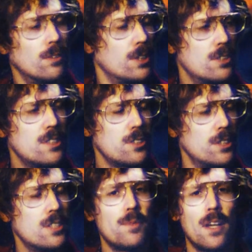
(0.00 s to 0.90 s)
You
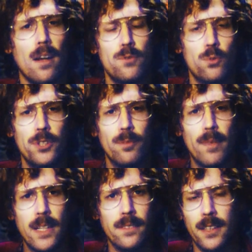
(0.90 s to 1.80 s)
sometimes when you're
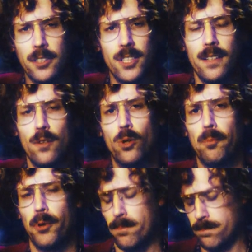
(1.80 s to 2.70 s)
making things, you gotta get
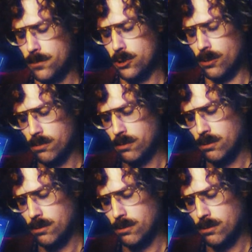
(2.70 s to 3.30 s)
warmed up. So.